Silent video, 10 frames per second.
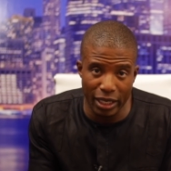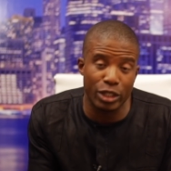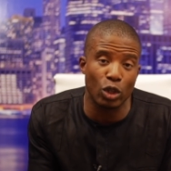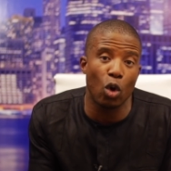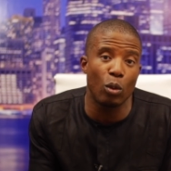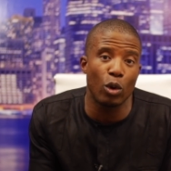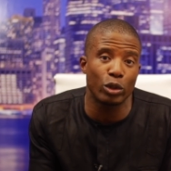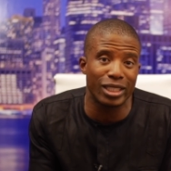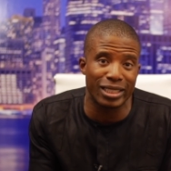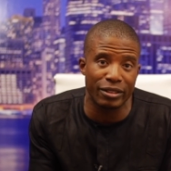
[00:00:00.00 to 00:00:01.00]
It's
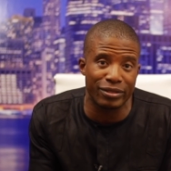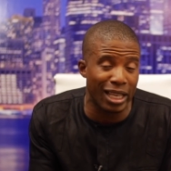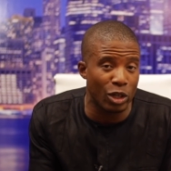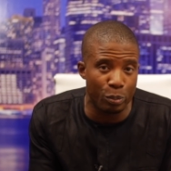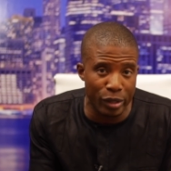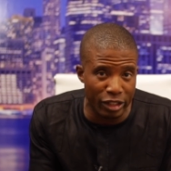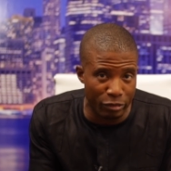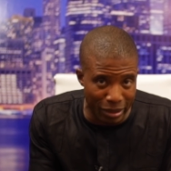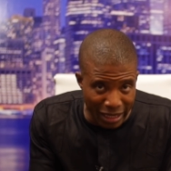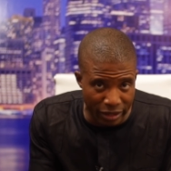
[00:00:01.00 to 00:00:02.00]
almost as if
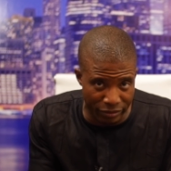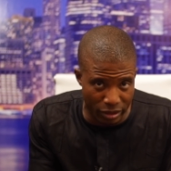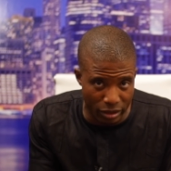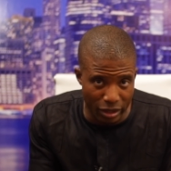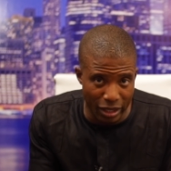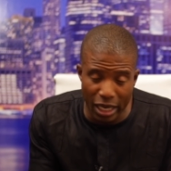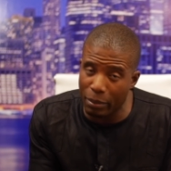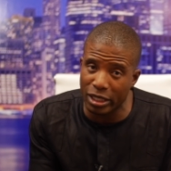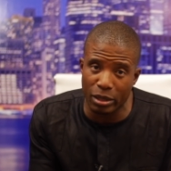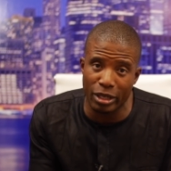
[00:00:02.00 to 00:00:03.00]
ZANU-PF believes
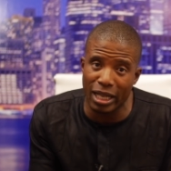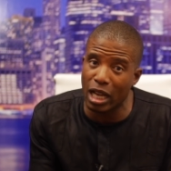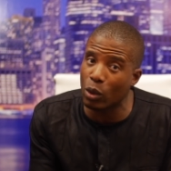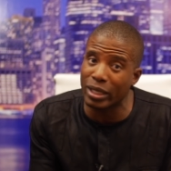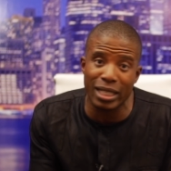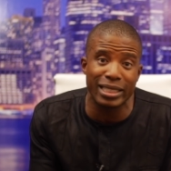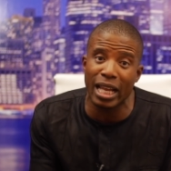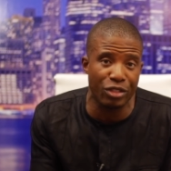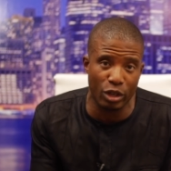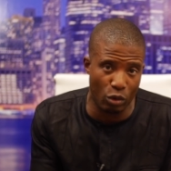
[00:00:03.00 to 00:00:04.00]
Emmerson Mnangagwa does
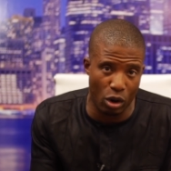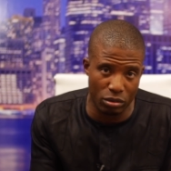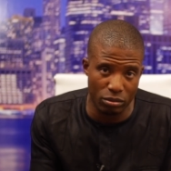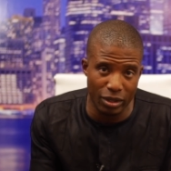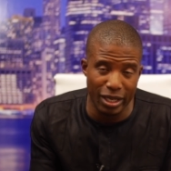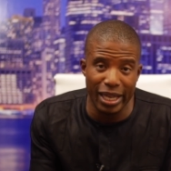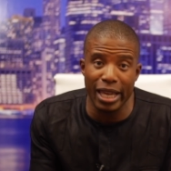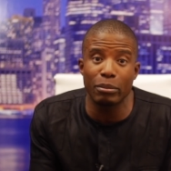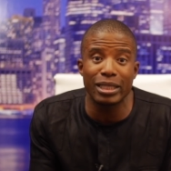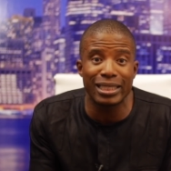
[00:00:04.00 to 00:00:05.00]
nothing wrong.
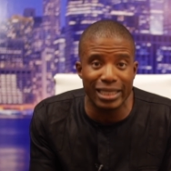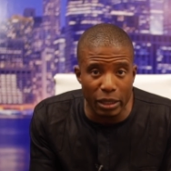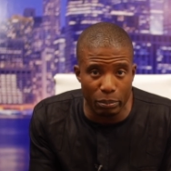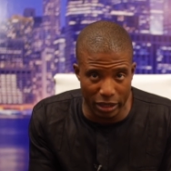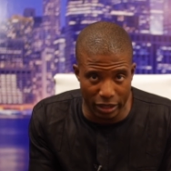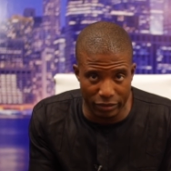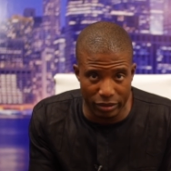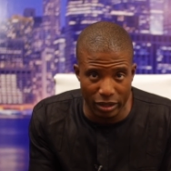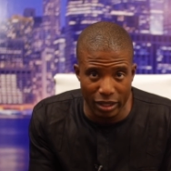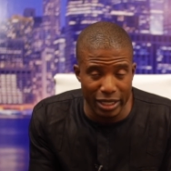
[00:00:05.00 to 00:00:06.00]
MDC
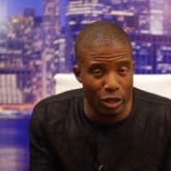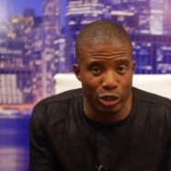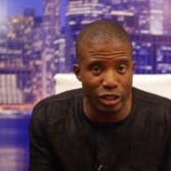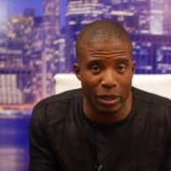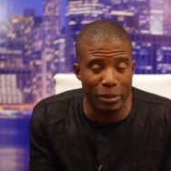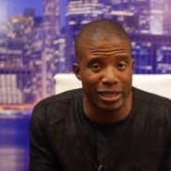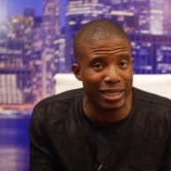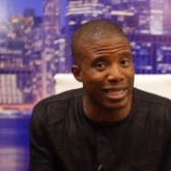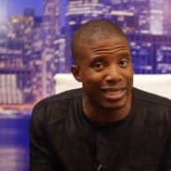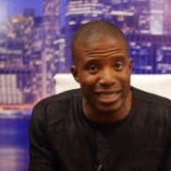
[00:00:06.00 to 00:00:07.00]
believes Nelson
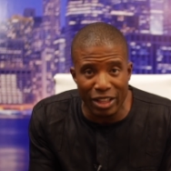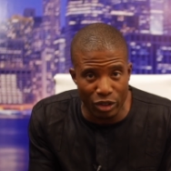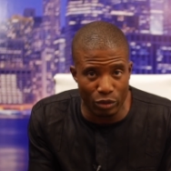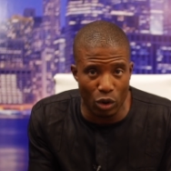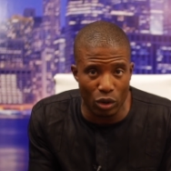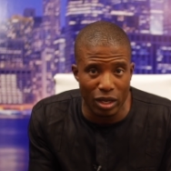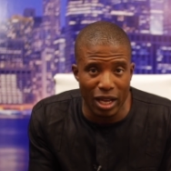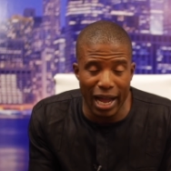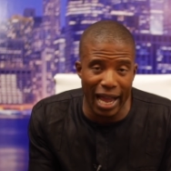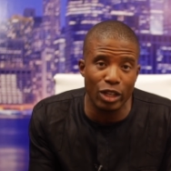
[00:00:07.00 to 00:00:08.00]
Chamisa does nothing wrong.
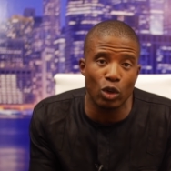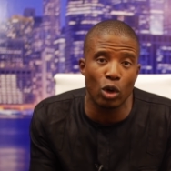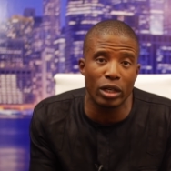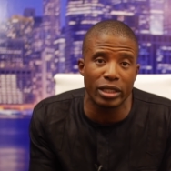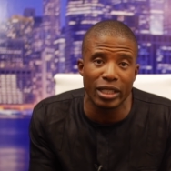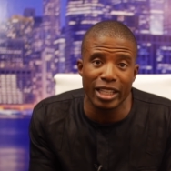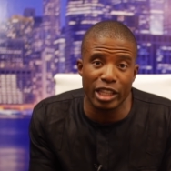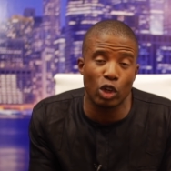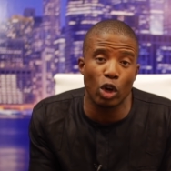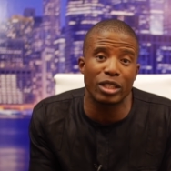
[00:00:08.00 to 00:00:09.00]
I call it
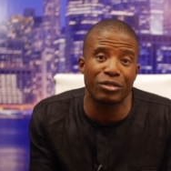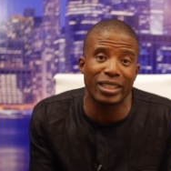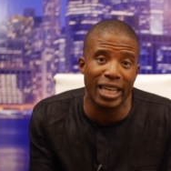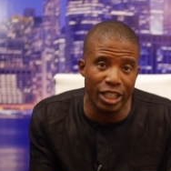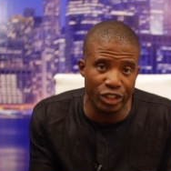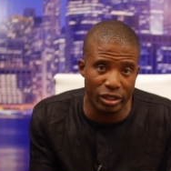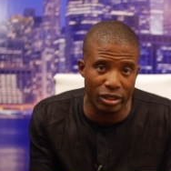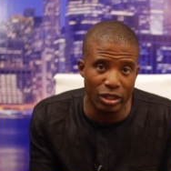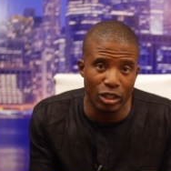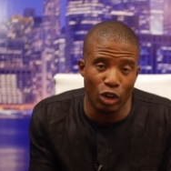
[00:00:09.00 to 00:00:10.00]
the
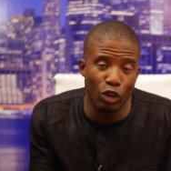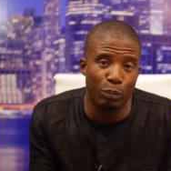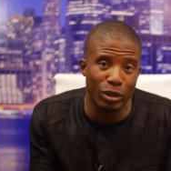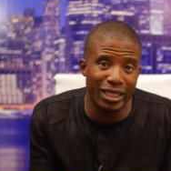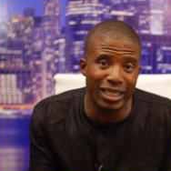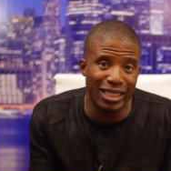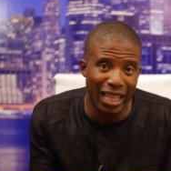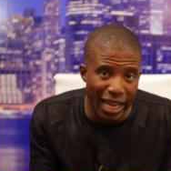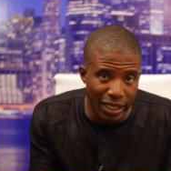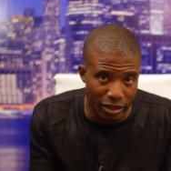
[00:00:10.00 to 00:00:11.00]
godification of
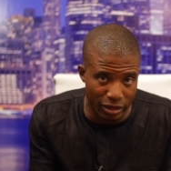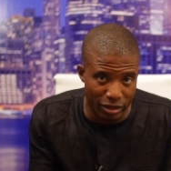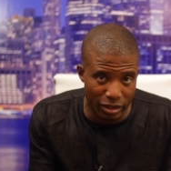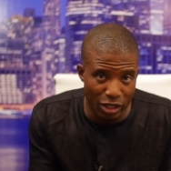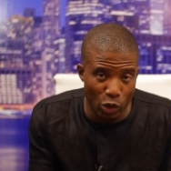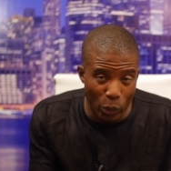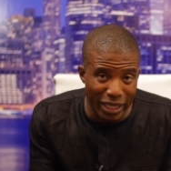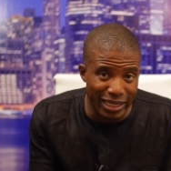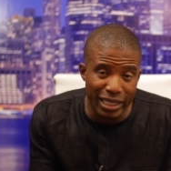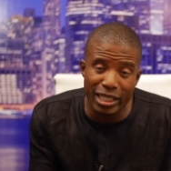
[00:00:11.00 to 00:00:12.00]
political icons.
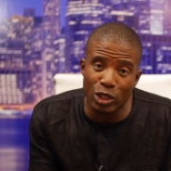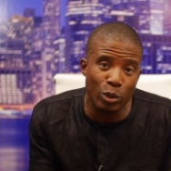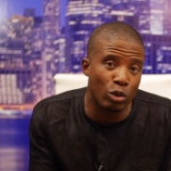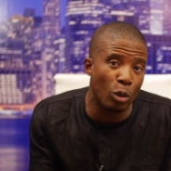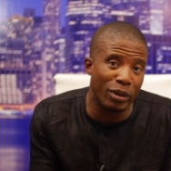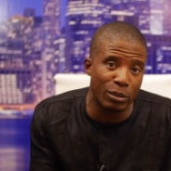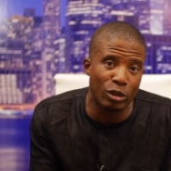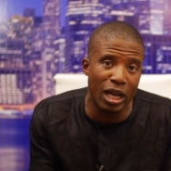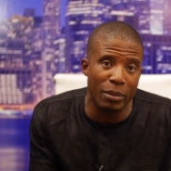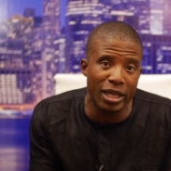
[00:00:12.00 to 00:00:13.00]
We did this with Robert
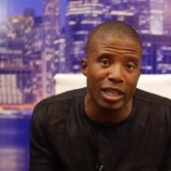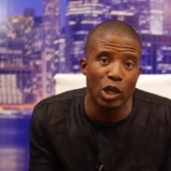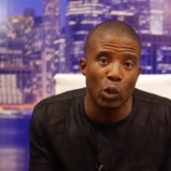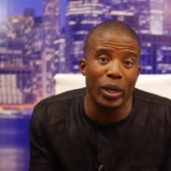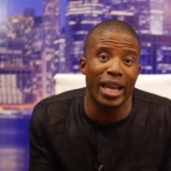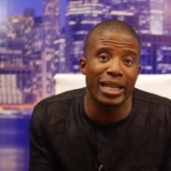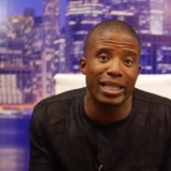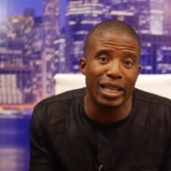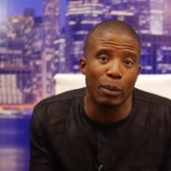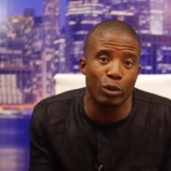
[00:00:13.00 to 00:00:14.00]
Mugabe. We
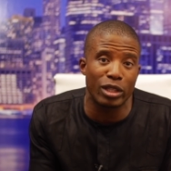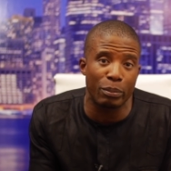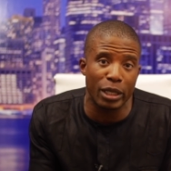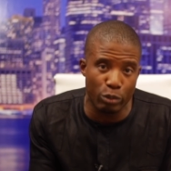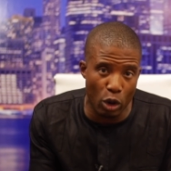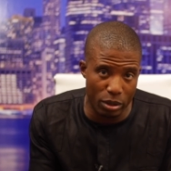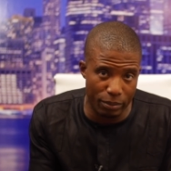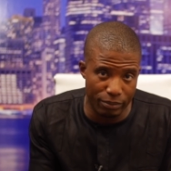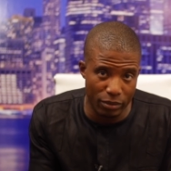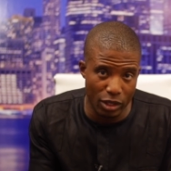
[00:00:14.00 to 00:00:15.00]
ended up with a big problem.